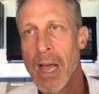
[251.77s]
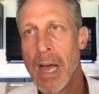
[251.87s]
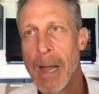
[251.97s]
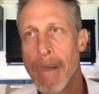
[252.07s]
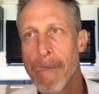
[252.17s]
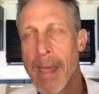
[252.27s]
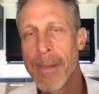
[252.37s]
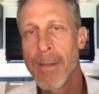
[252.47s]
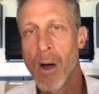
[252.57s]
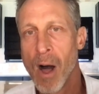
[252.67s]
uh,
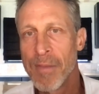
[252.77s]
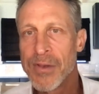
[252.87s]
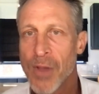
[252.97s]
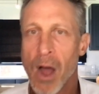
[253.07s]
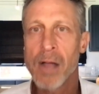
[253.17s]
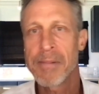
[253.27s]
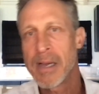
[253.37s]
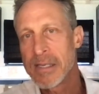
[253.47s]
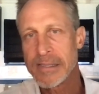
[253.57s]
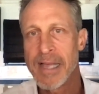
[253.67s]
and all the
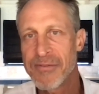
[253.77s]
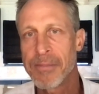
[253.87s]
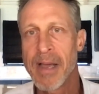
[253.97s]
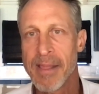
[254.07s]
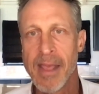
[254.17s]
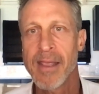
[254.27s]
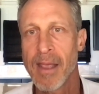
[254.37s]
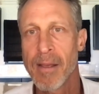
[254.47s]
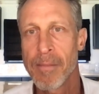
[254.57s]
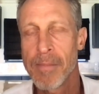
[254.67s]
dogma has left my
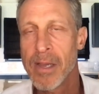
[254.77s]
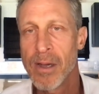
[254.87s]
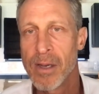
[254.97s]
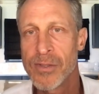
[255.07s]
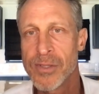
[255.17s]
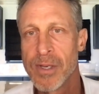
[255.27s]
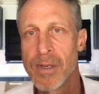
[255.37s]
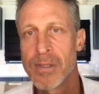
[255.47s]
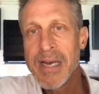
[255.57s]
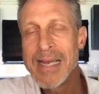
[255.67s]
thinking because
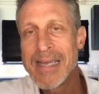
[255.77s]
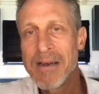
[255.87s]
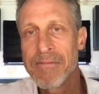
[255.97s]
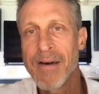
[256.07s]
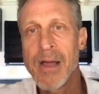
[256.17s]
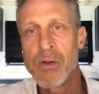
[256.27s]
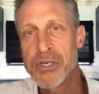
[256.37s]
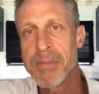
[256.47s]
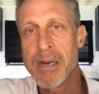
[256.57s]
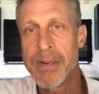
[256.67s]
you can identify
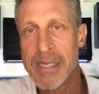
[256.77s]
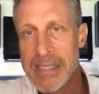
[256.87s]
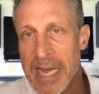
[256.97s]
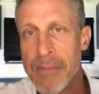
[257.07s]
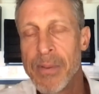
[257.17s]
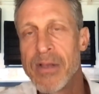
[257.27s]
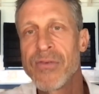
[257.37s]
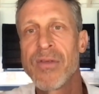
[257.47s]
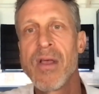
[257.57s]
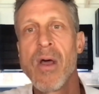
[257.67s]
what your metabolic type
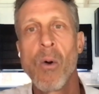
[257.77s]
is,